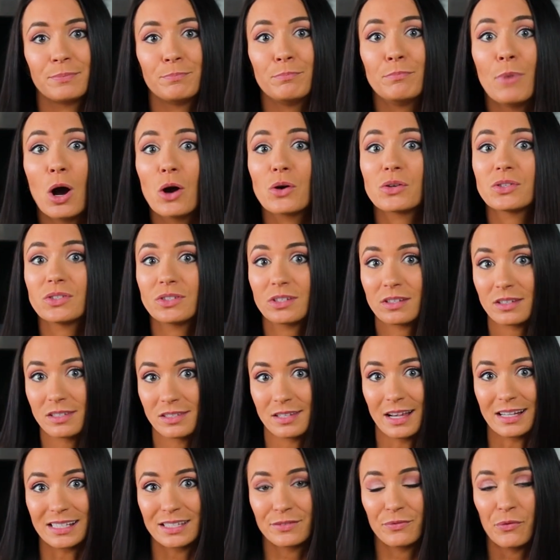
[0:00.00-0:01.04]
most
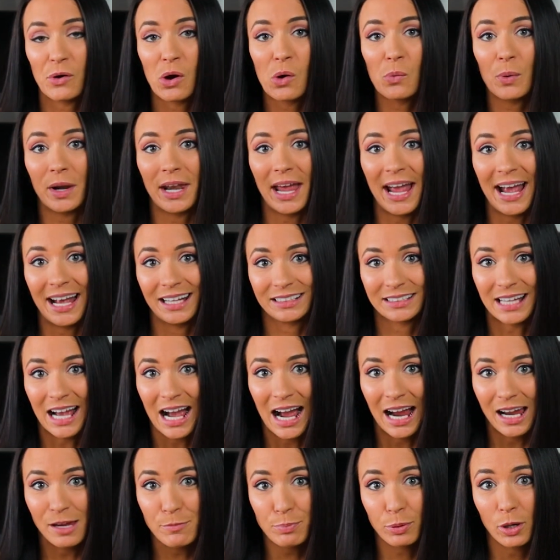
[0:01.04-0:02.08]
successful when it has
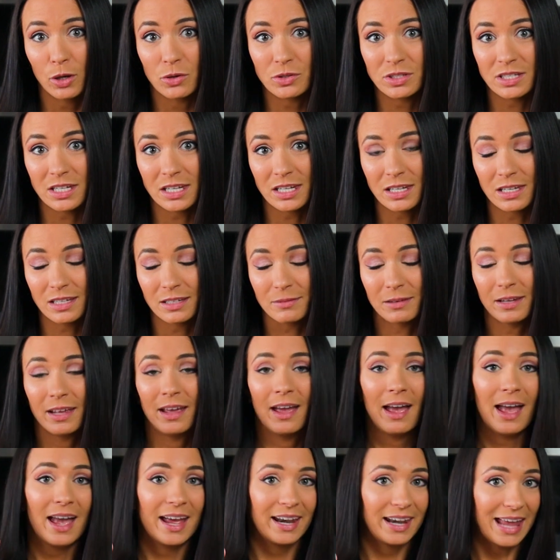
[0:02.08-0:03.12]
high protein
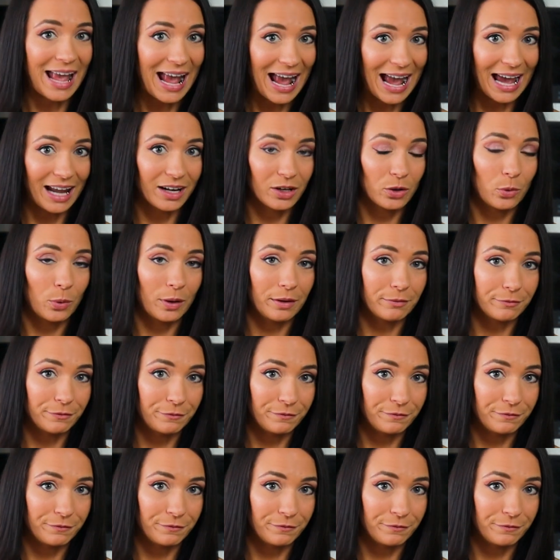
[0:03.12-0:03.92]
and adequate